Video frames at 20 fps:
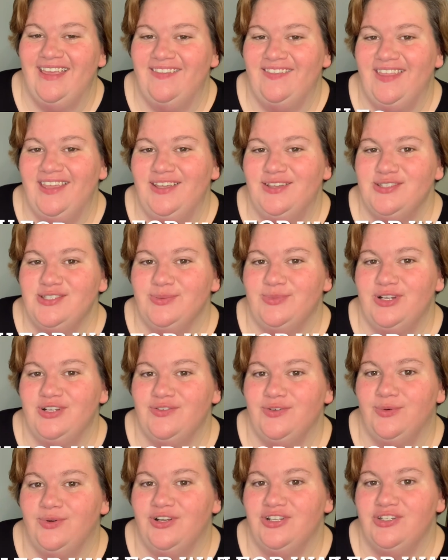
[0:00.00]
Thank you so much
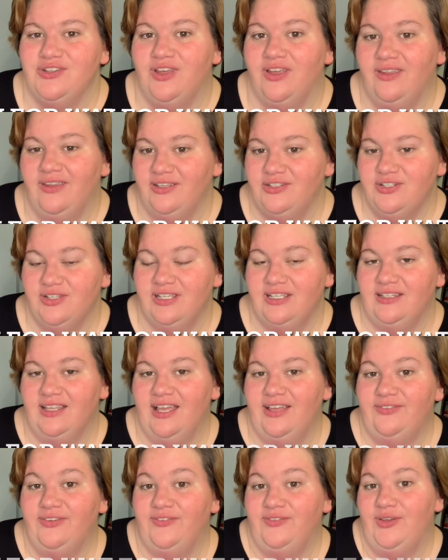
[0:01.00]
for watching The Holly Jolly
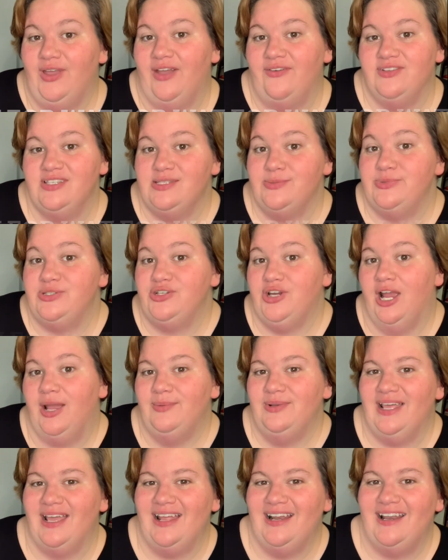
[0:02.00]
Life. If you haven't
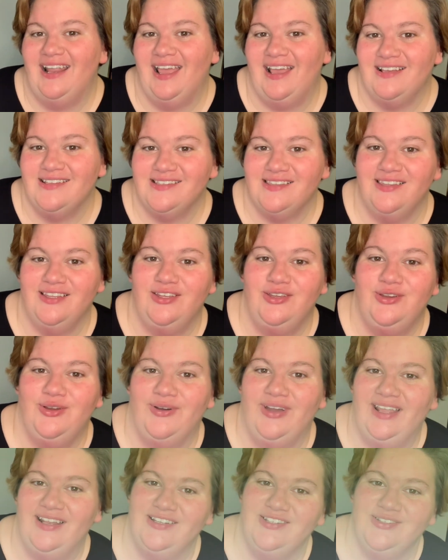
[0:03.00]
subscribed, I'd ask that you go
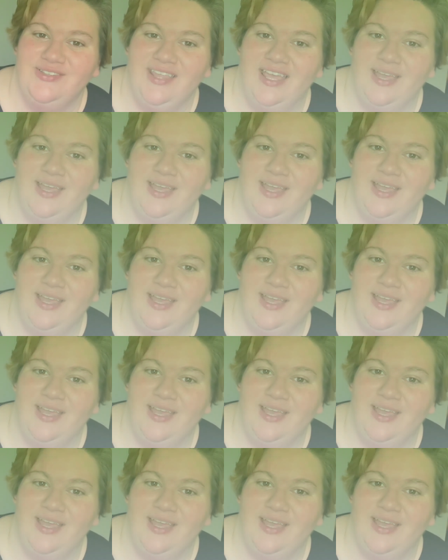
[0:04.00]
ahead and do that,